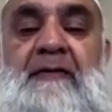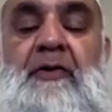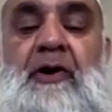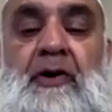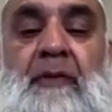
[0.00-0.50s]

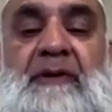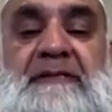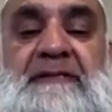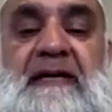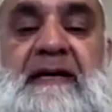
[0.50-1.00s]
for a common
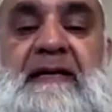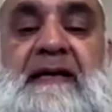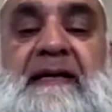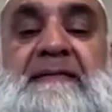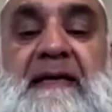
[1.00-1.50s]
struggle
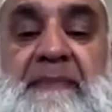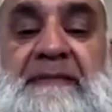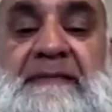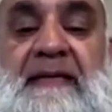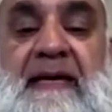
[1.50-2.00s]
against
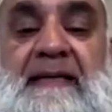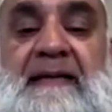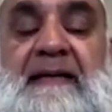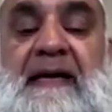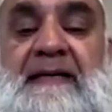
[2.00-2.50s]
apartheid
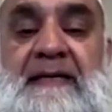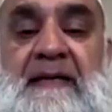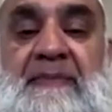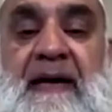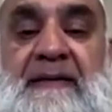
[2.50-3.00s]
and the National
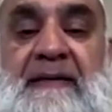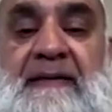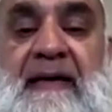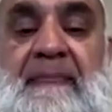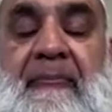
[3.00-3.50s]
Party then.